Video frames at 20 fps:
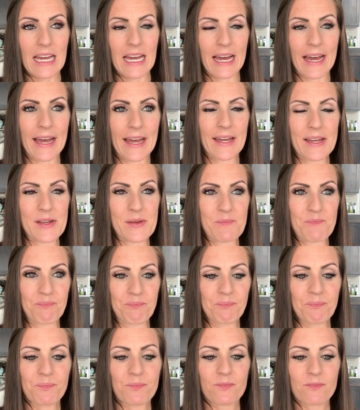
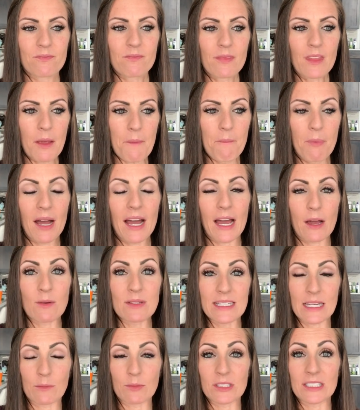But I
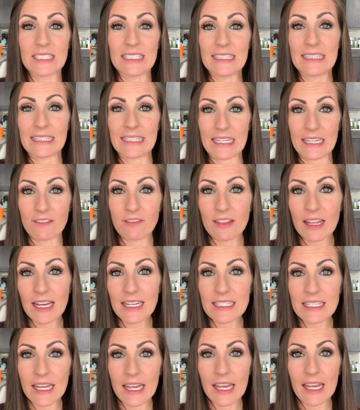was able to leave
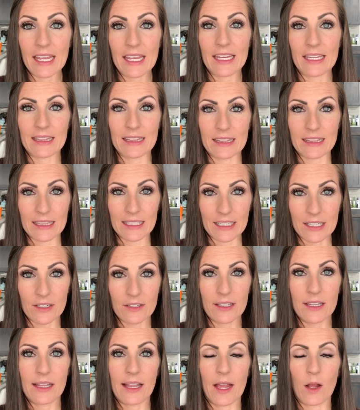that day and
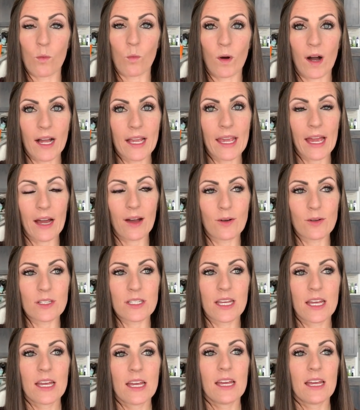literally, like, walk
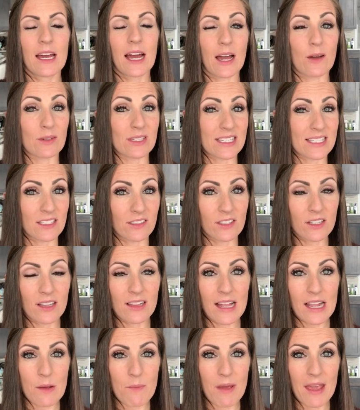out. I was still in
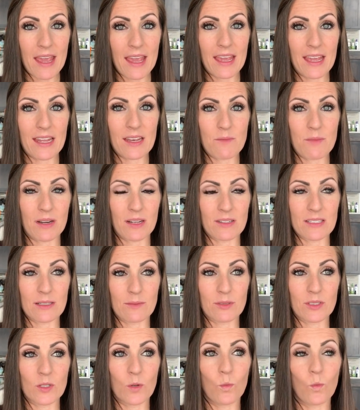a lot of pain, but I was
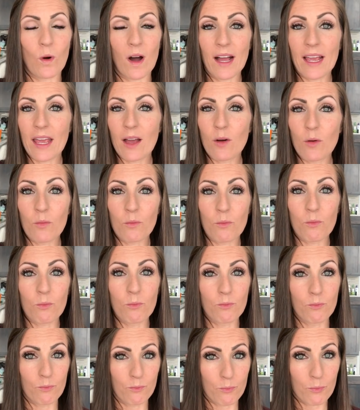able to walk out
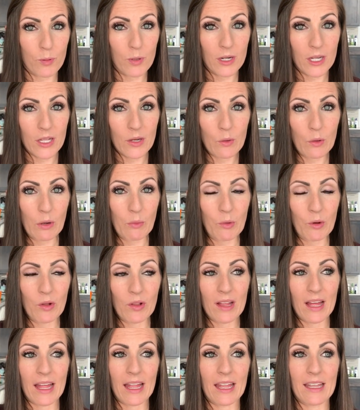pretty
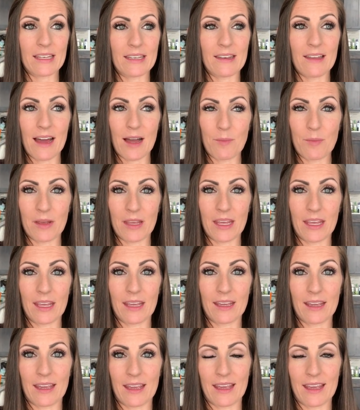normal and not
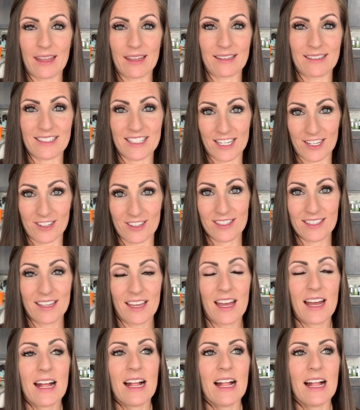be in tears.